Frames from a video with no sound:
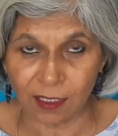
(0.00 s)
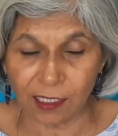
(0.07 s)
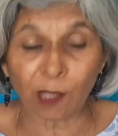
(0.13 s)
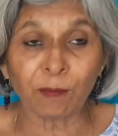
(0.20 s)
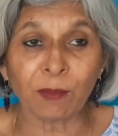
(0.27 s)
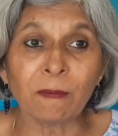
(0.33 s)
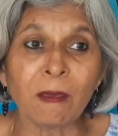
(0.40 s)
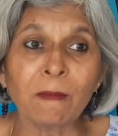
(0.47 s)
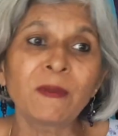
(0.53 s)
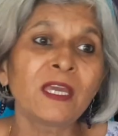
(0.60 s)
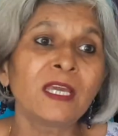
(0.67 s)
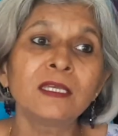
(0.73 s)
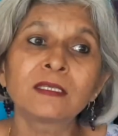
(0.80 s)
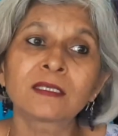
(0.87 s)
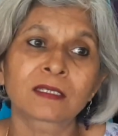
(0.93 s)
Now,
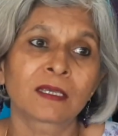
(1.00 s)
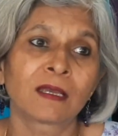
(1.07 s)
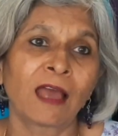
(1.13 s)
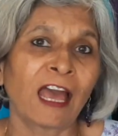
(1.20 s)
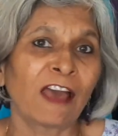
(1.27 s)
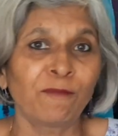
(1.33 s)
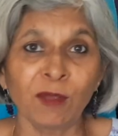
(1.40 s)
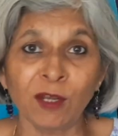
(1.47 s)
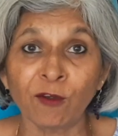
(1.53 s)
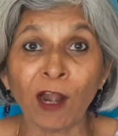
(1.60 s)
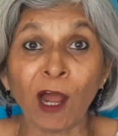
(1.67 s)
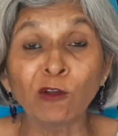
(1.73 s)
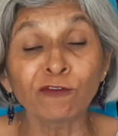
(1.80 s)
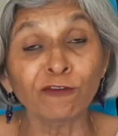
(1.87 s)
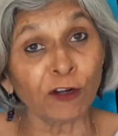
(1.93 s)
PPPs have been
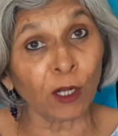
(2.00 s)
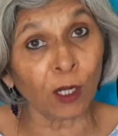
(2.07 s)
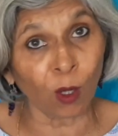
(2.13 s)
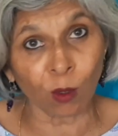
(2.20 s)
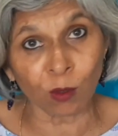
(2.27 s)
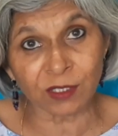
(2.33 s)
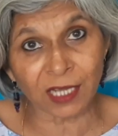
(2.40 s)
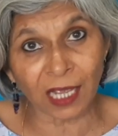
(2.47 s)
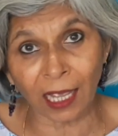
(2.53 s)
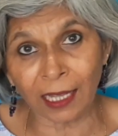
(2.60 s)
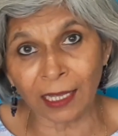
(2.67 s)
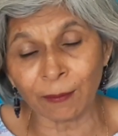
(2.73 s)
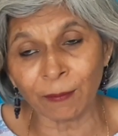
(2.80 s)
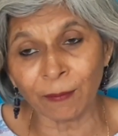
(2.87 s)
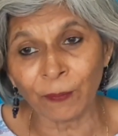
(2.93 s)
around for a long
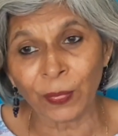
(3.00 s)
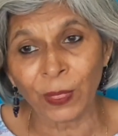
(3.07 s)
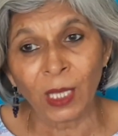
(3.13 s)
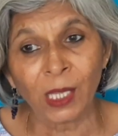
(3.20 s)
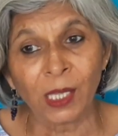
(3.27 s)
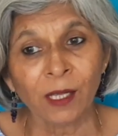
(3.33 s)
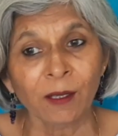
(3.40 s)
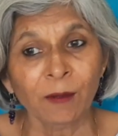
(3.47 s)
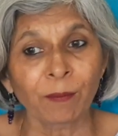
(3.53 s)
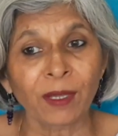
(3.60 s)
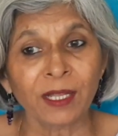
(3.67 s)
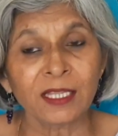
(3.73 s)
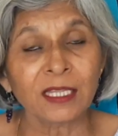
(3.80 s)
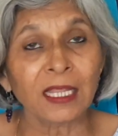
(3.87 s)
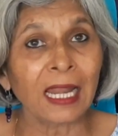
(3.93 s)
time,
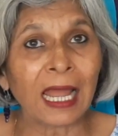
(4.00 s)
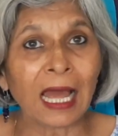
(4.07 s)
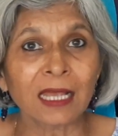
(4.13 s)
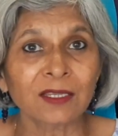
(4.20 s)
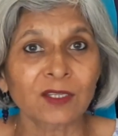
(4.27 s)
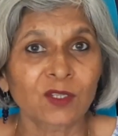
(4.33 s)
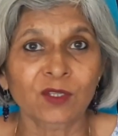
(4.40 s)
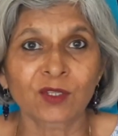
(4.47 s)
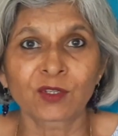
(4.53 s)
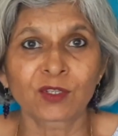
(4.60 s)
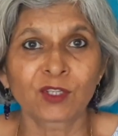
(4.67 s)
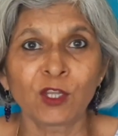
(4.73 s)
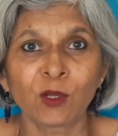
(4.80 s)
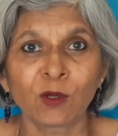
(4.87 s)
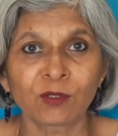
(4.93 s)
but in the last
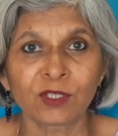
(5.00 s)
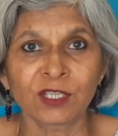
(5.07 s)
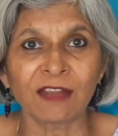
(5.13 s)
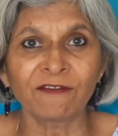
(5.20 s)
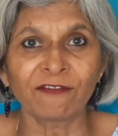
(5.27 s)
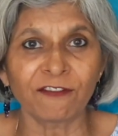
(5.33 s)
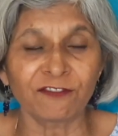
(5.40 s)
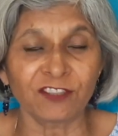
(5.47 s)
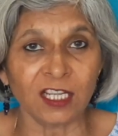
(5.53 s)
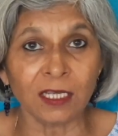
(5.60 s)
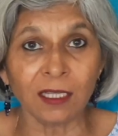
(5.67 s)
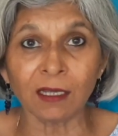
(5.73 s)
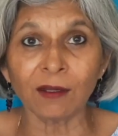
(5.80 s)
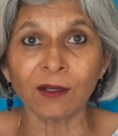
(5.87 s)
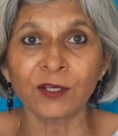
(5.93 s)
10, 15
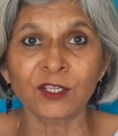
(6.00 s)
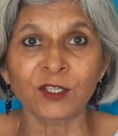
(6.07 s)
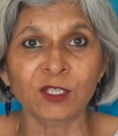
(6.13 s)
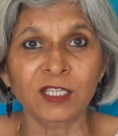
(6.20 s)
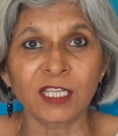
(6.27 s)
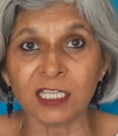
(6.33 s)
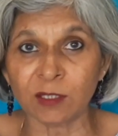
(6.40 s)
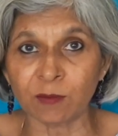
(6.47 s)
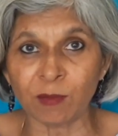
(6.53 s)
years, these